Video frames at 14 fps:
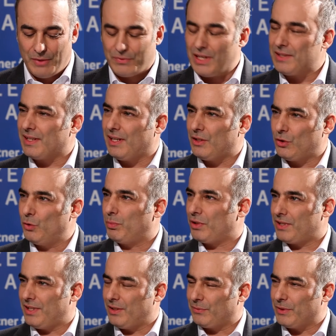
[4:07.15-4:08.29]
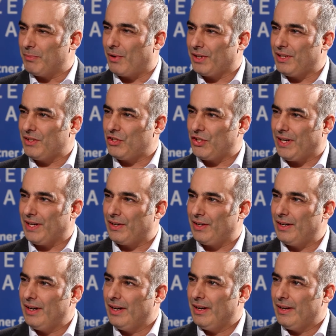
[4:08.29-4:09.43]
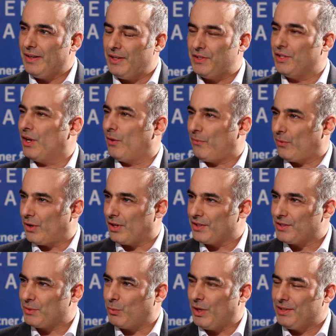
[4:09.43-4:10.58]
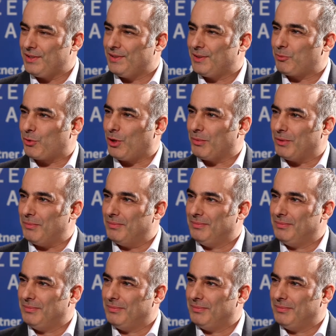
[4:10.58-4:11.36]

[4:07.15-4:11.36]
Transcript: they say 2% of the market share is enough for us, why is this a problem?